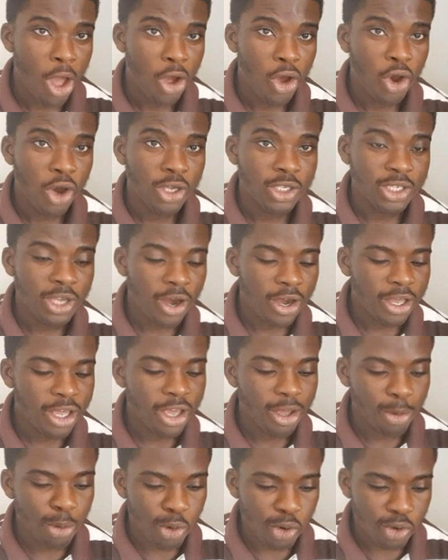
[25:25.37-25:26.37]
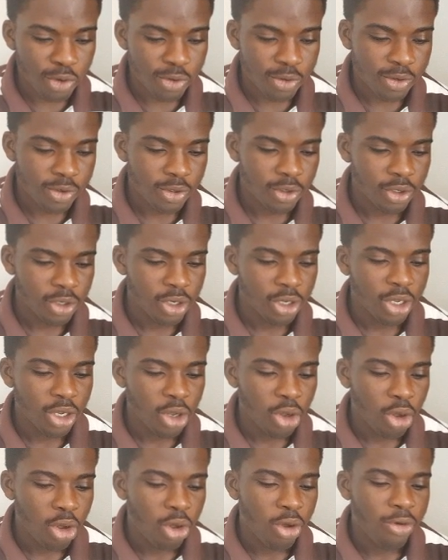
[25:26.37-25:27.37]
coaxial cable,
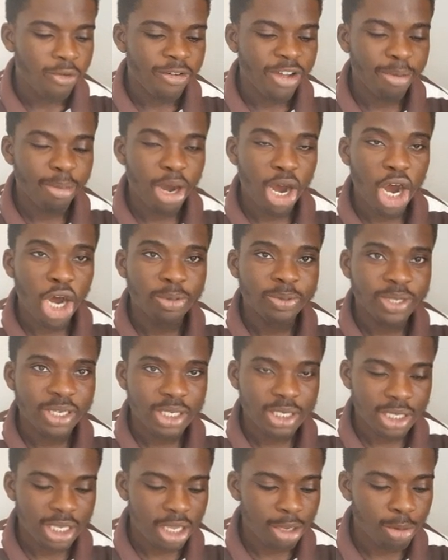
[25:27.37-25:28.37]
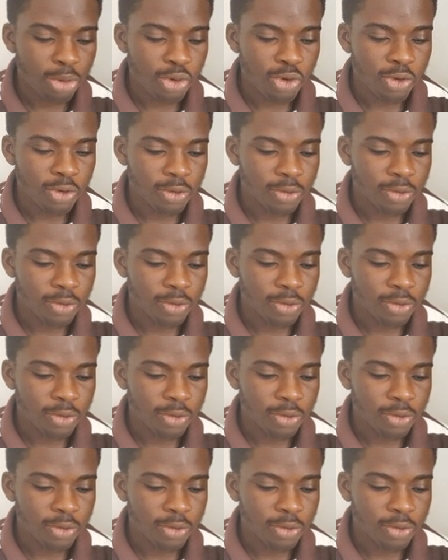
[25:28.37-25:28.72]
fiber optics cable,